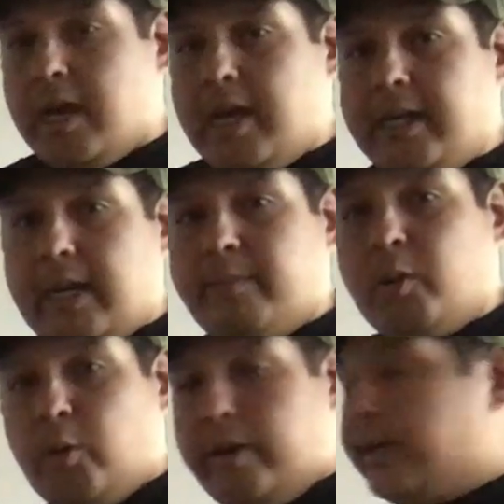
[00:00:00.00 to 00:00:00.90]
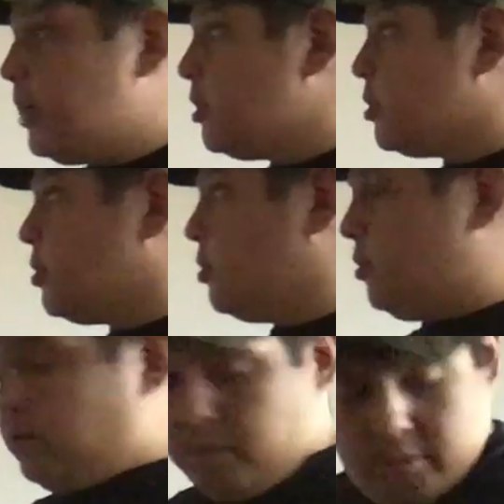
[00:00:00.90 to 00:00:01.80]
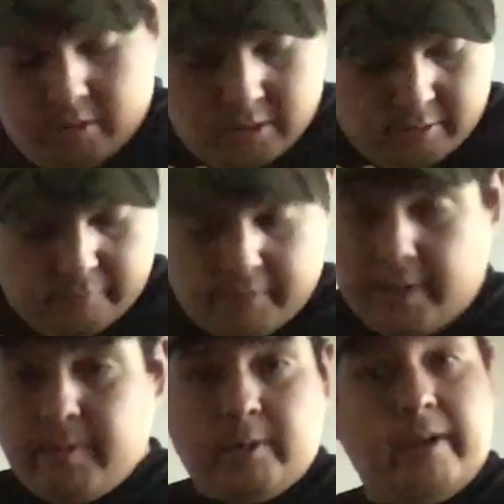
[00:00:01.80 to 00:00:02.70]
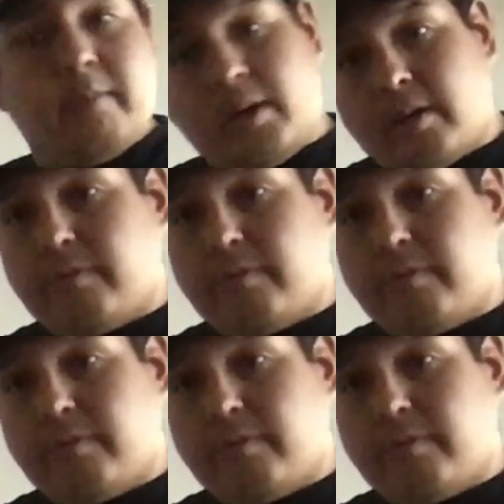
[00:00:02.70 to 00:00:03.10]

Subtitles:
And I'm going to find my right marker